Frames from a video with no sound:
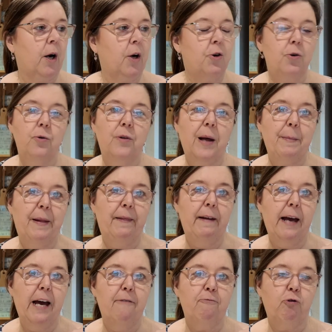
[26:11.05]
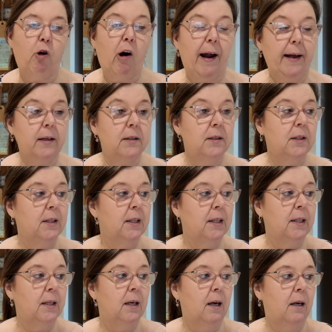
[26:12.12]
I can do them in the air fryer,
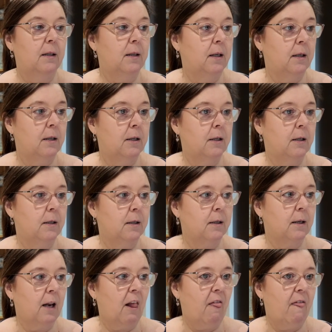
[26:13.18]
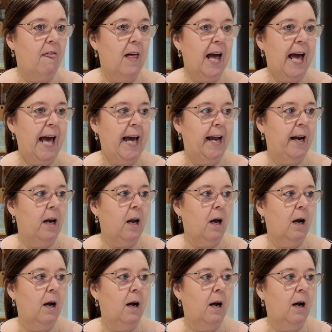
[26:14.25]
and then